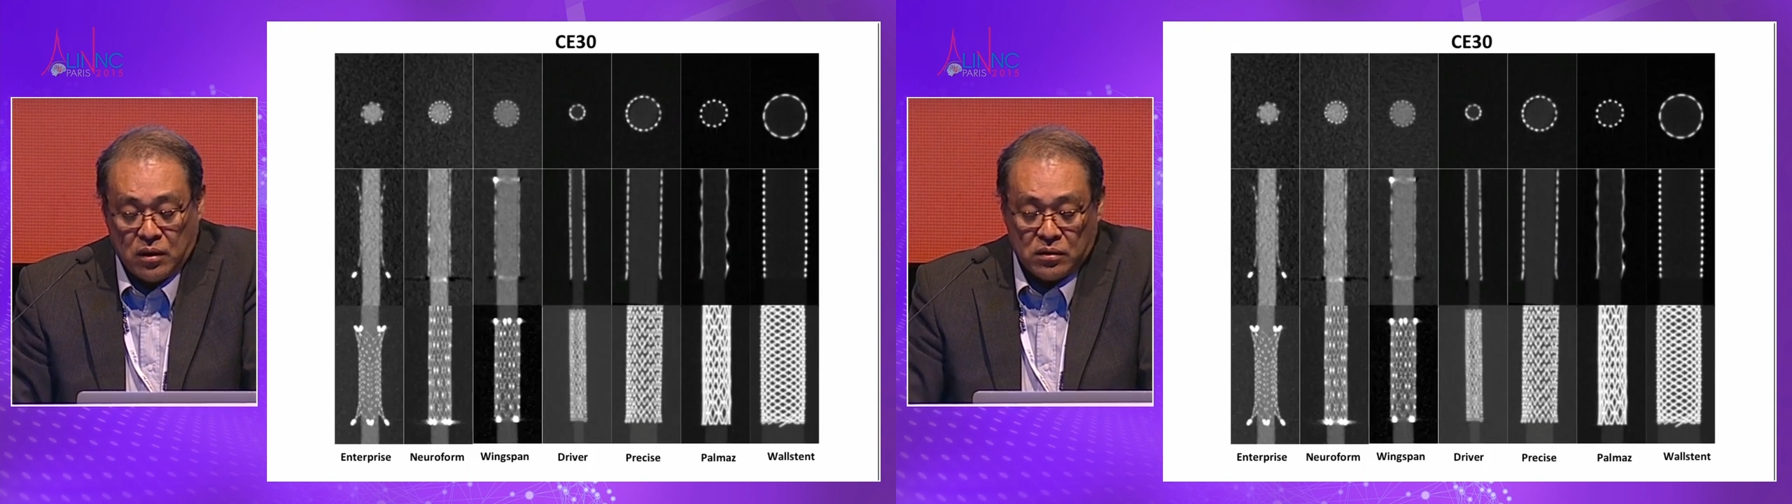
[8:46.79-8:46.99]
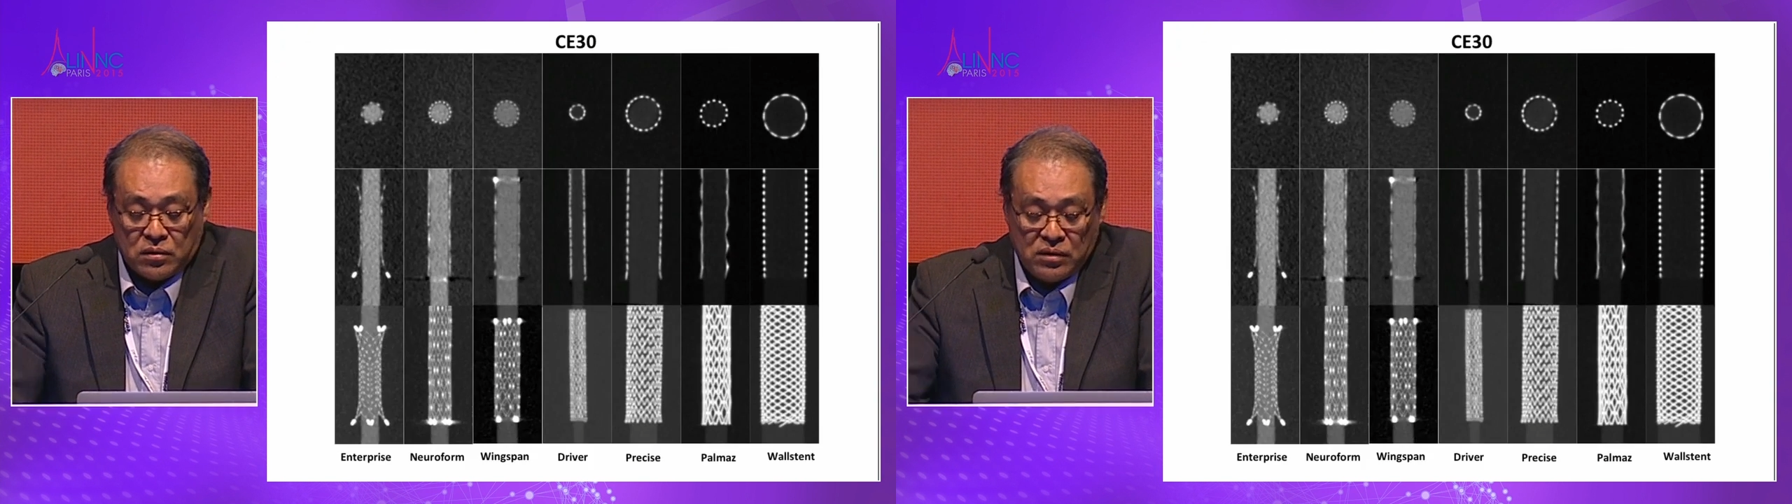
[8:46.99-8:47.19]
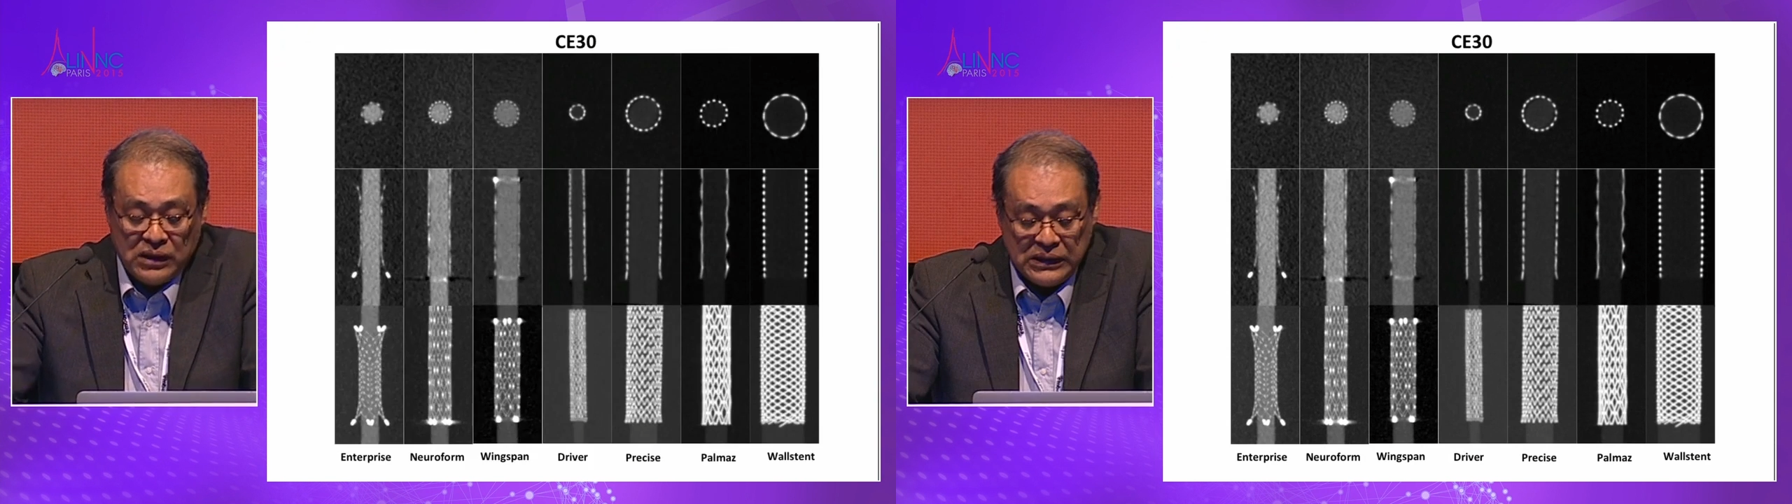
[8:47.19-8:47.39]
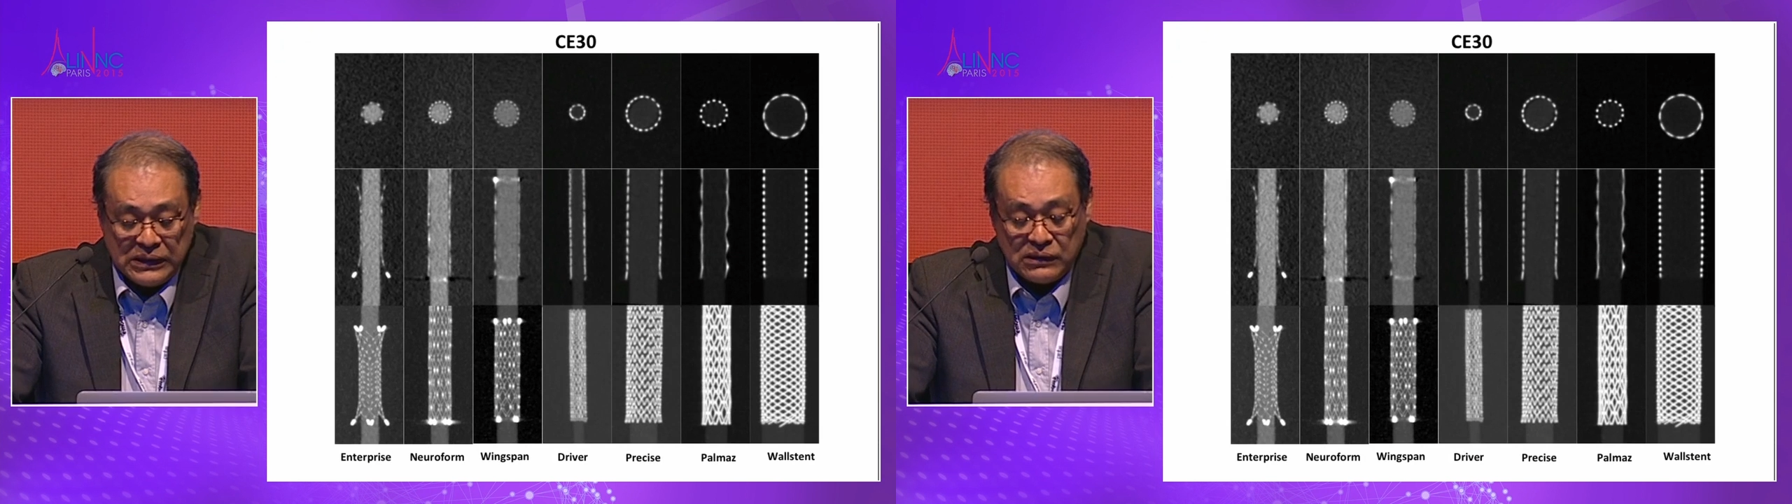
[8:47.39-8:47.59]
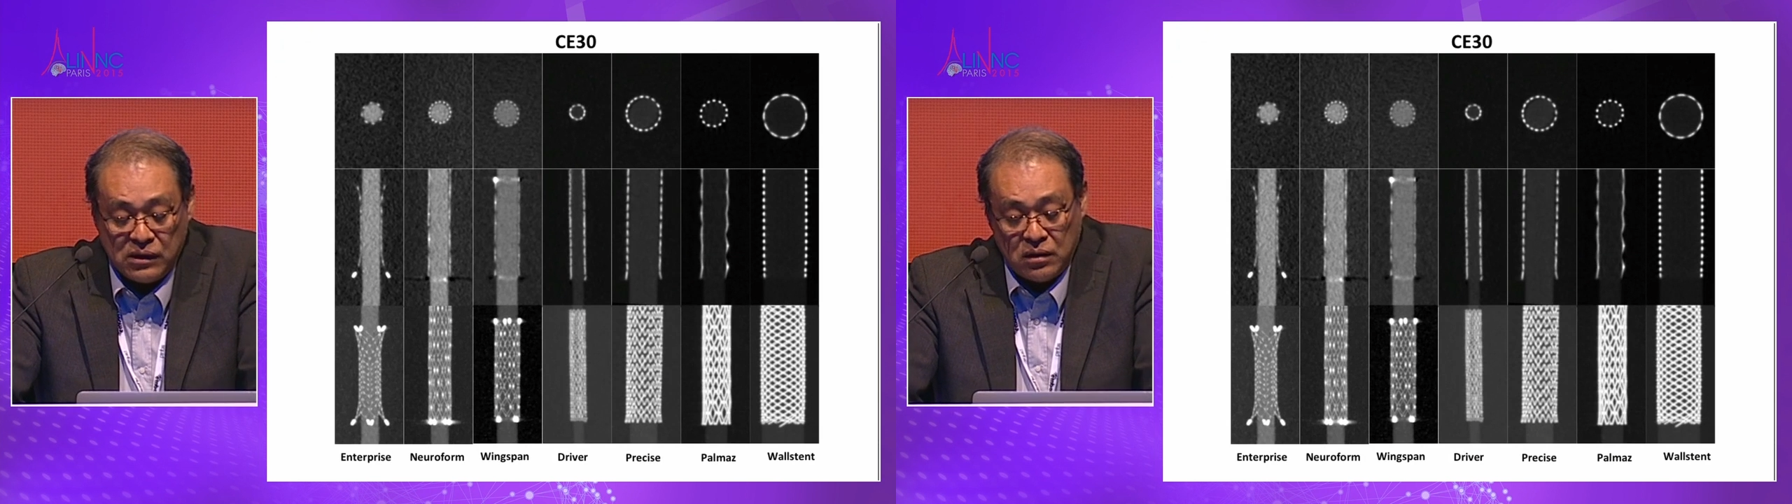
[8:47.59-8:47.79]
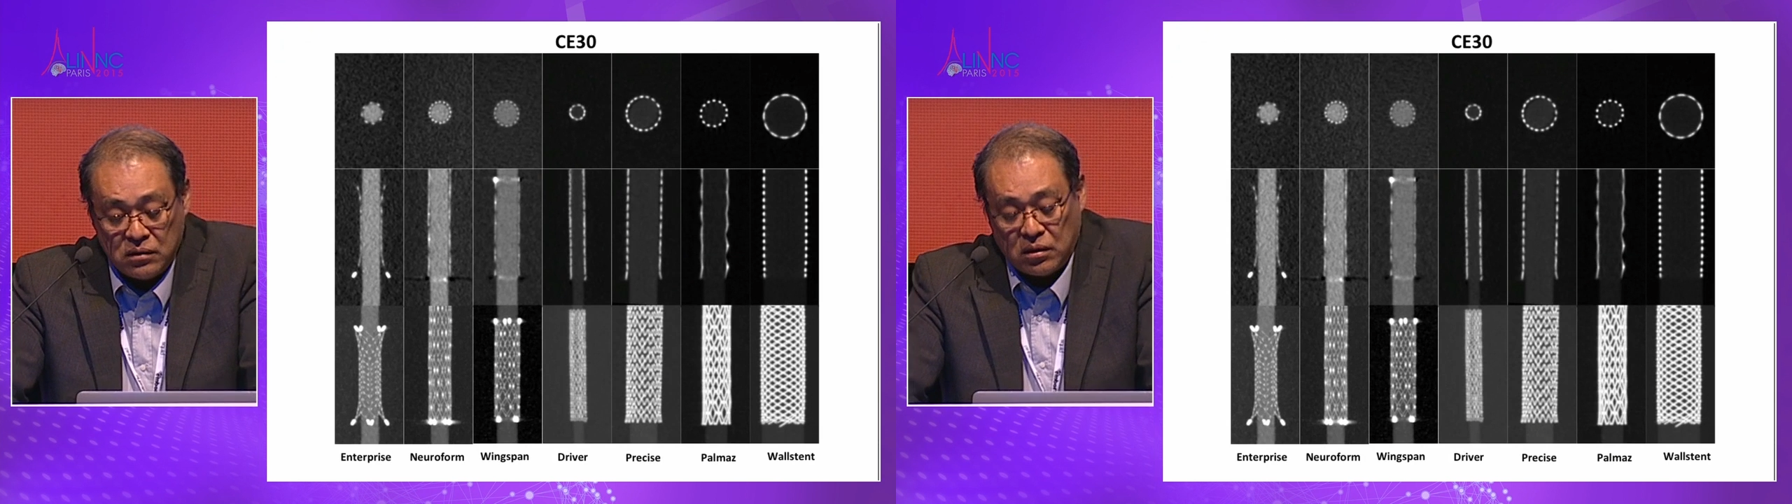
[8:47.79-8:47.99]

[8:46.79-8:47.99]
So each stent